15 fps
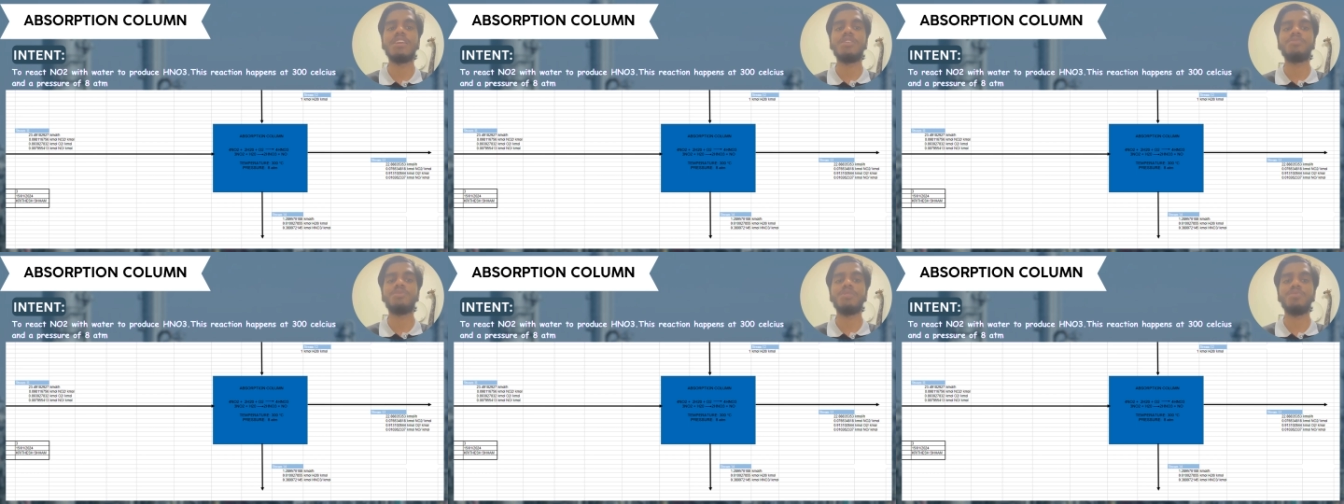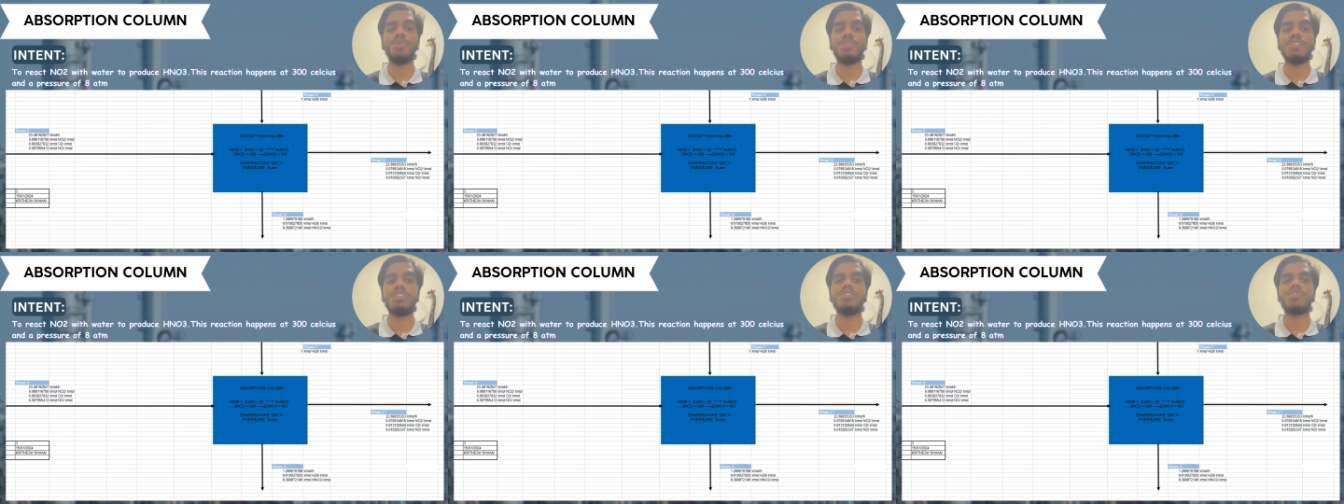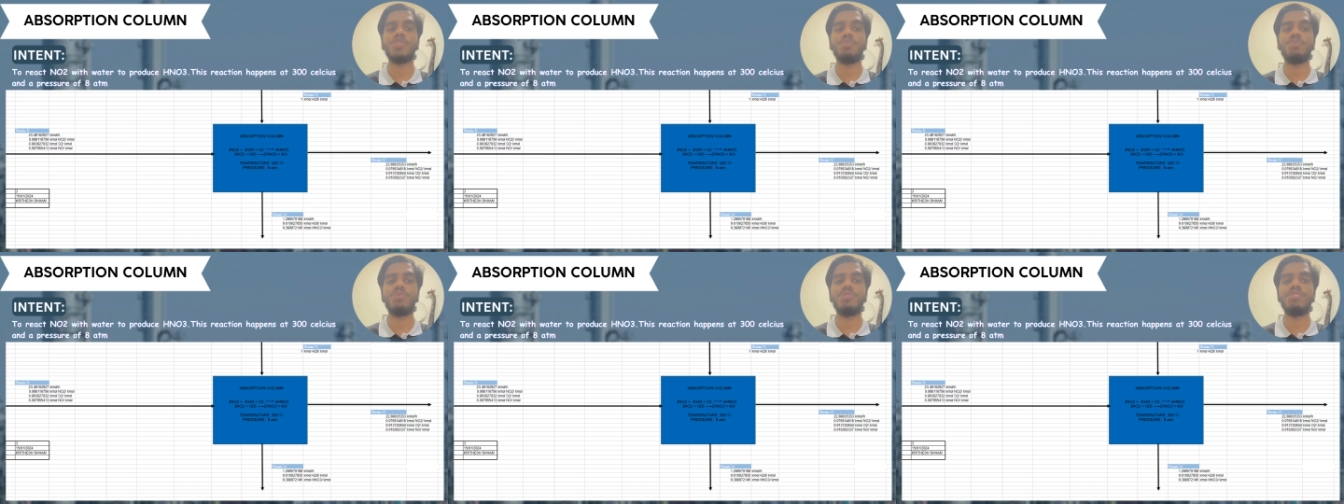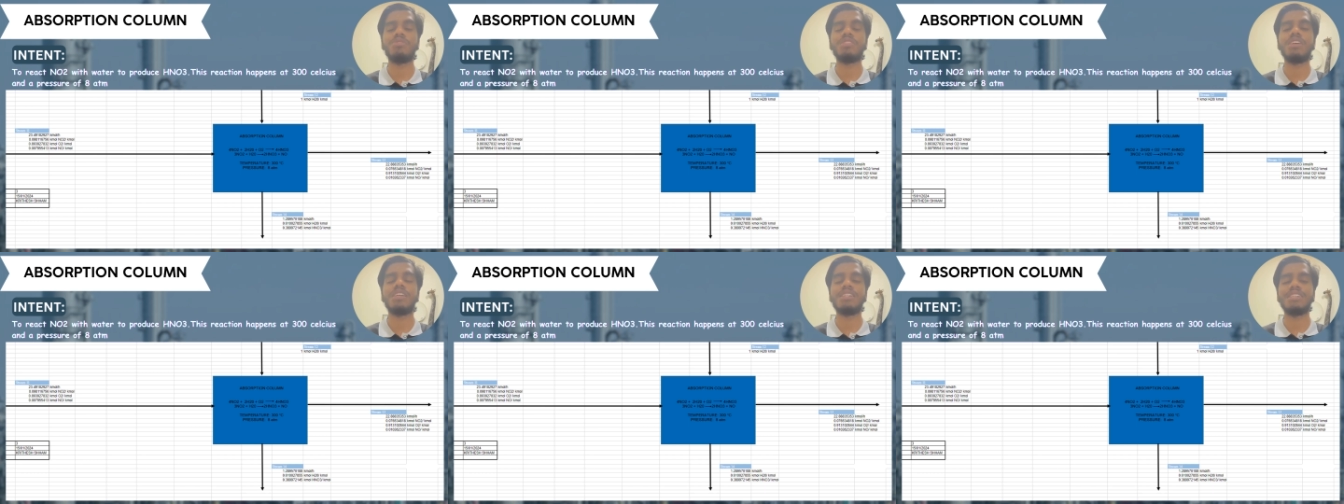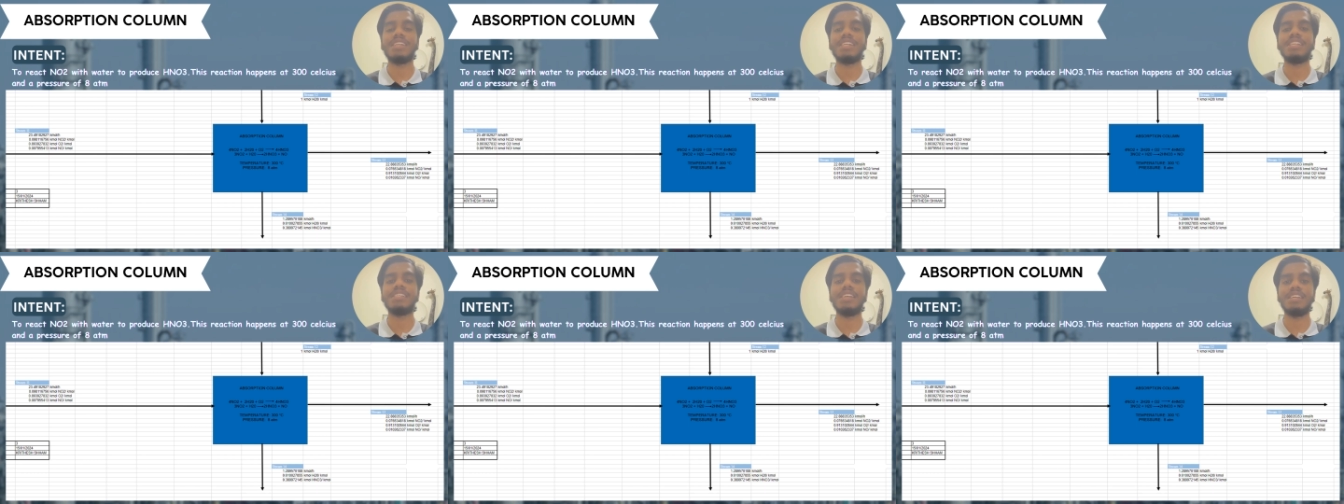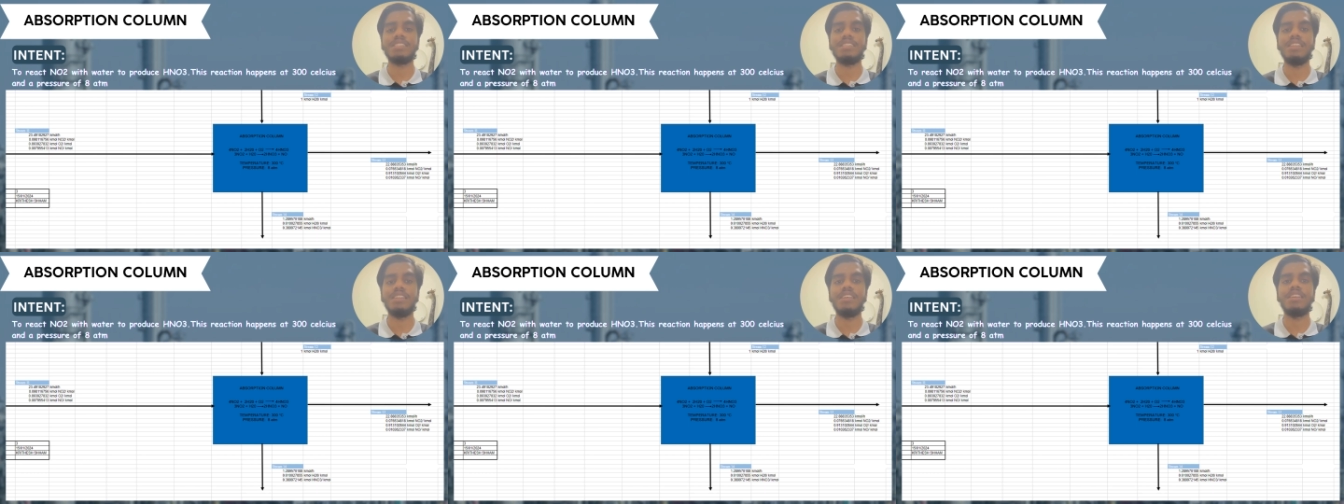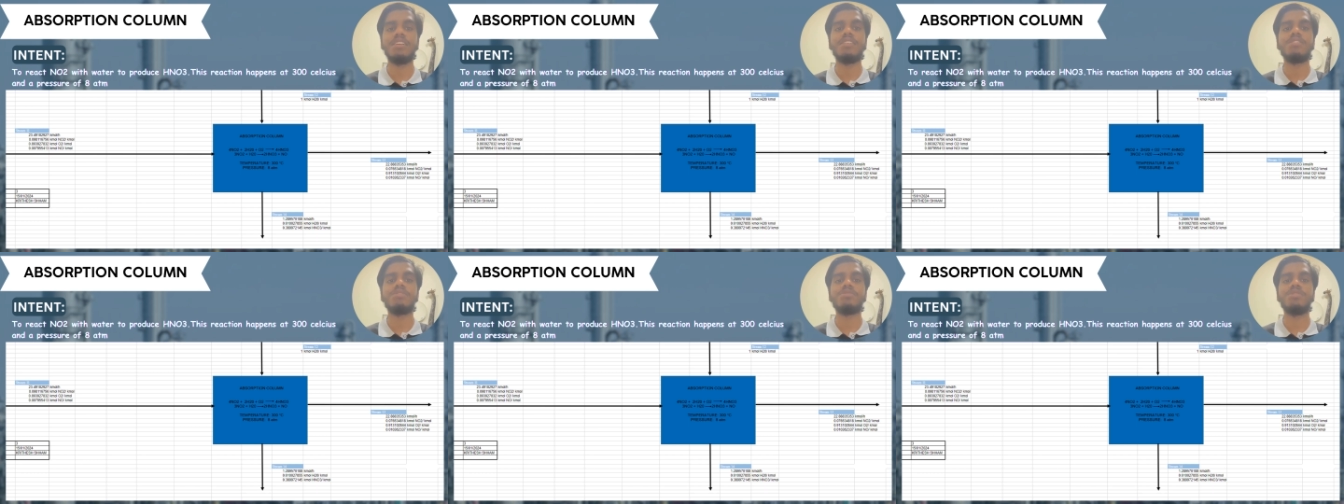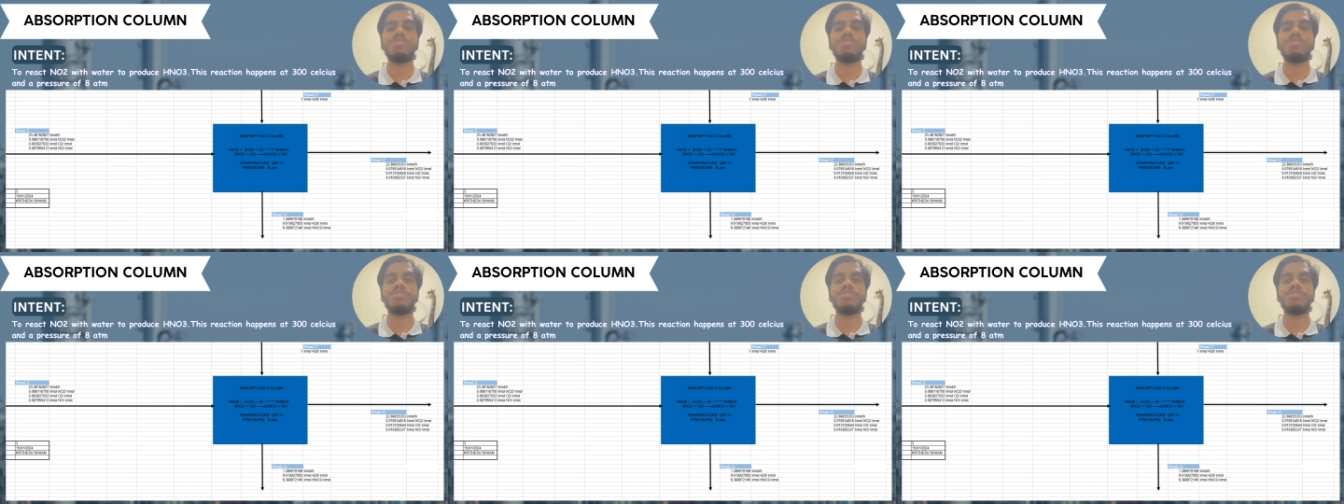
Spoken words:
with water to produce nitric acid. So